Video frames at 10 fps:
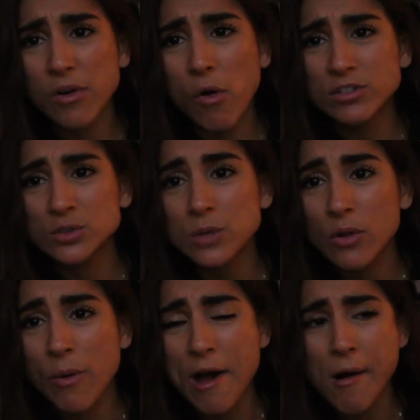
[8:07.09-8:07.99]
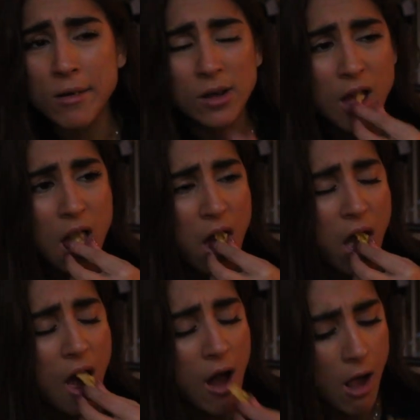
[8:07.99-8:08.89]
or swallow it.
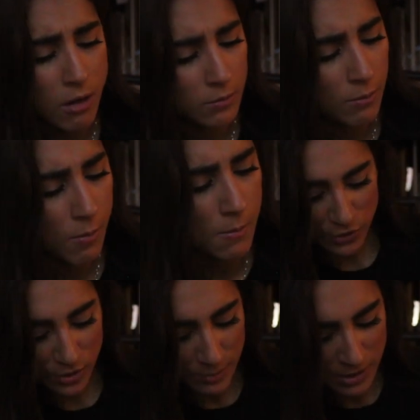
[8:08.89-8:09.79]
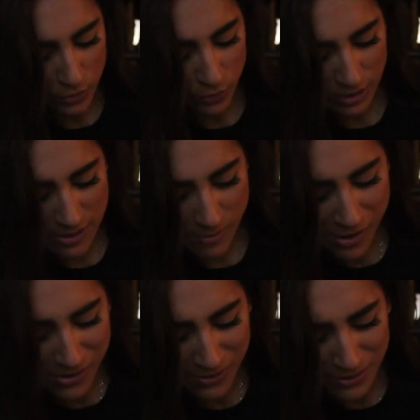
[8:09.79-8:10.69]
You know, let me Google it
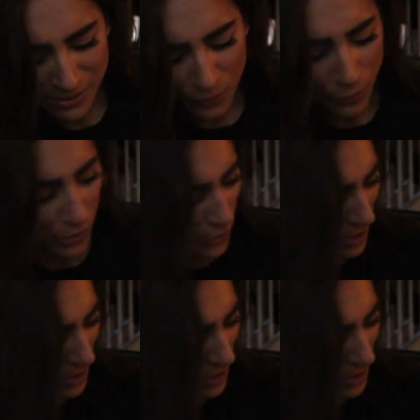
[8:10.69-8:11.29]
real